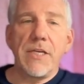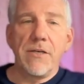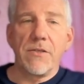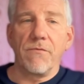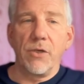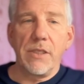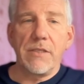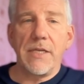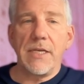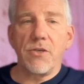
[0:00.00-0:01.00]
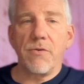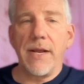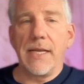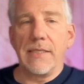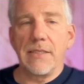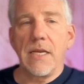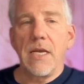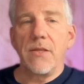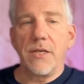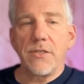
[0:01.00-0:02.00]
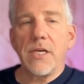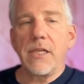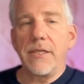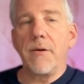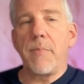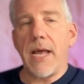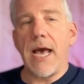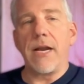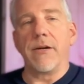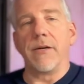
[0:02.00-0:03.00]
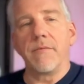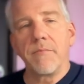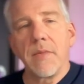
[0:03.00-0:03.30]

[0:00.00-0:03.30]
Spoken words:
years of real estate trends, there's a clear pattern.